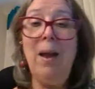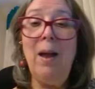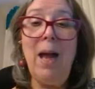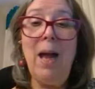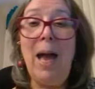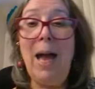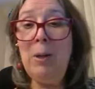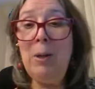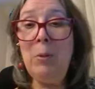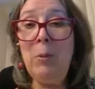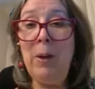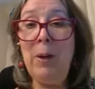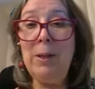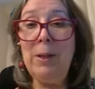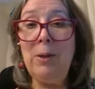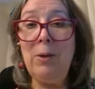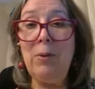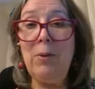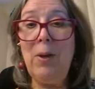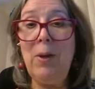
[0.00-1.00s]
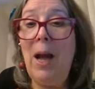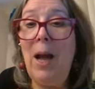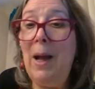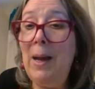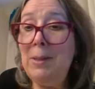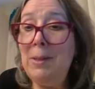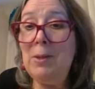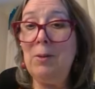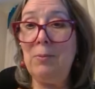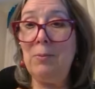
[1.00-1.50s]
how do I know?
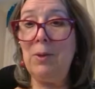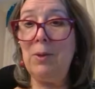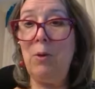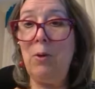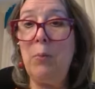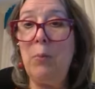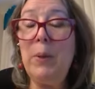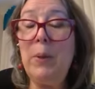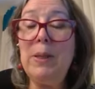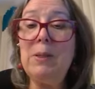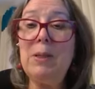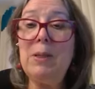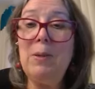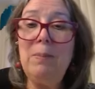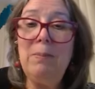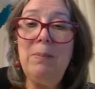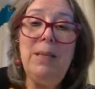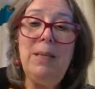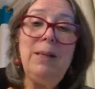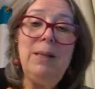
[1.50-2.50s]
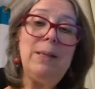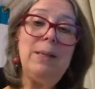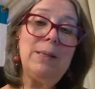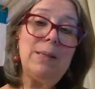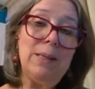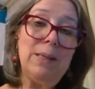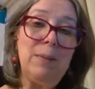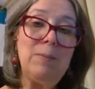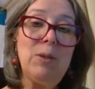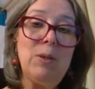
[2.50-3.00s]
I don't know, but to me, it
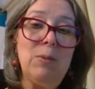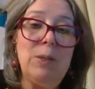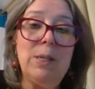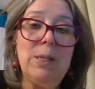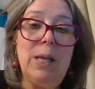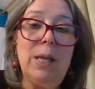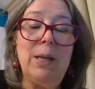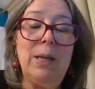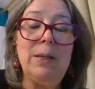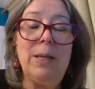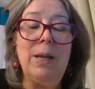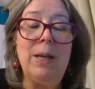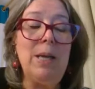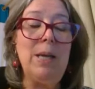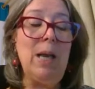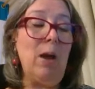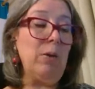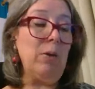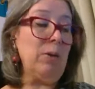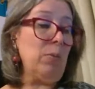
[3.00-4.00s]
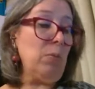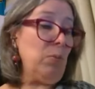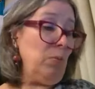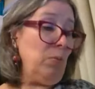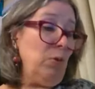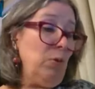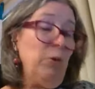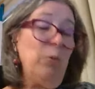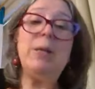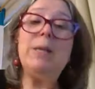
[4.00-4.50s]
seems to indicate that. Now, the
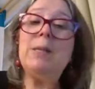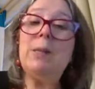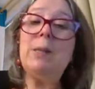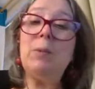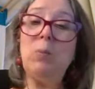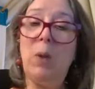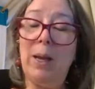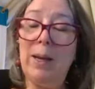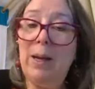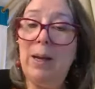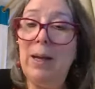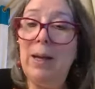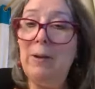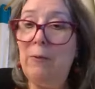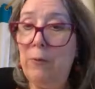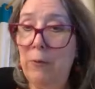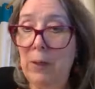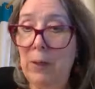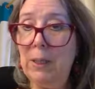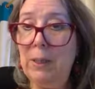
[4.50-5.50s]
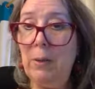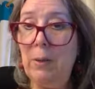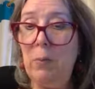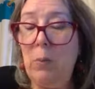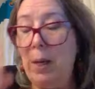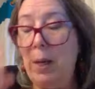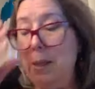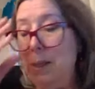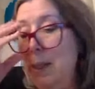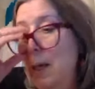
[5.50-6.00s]
reason why I kind of feel that
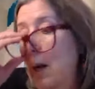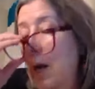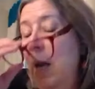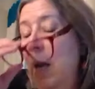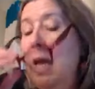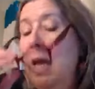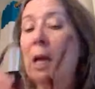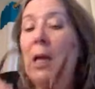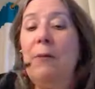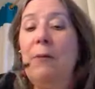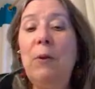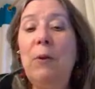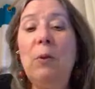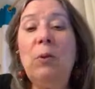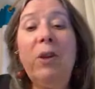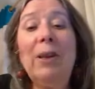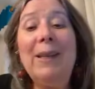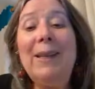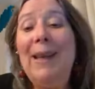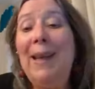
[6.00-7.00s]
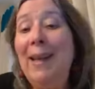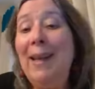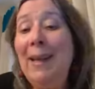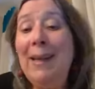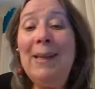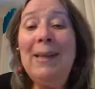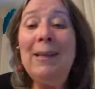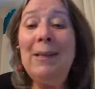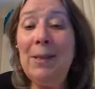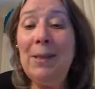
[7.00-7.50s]
way is that if you look at
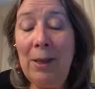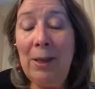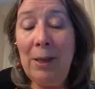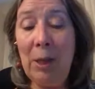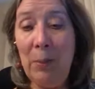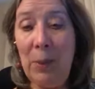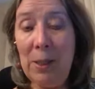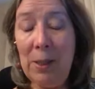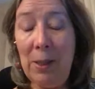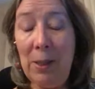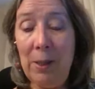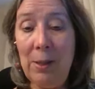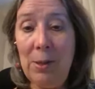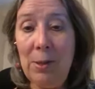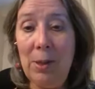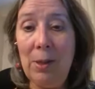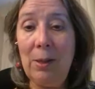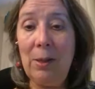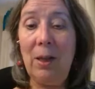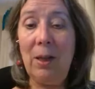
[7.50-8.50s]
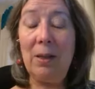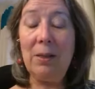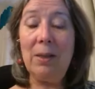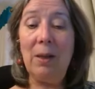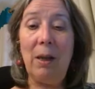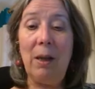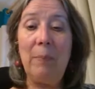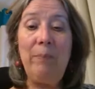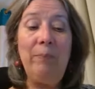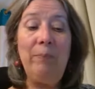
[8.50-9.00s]
any of the documentation in that
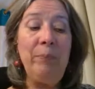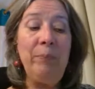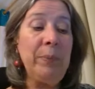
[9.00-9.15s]
time,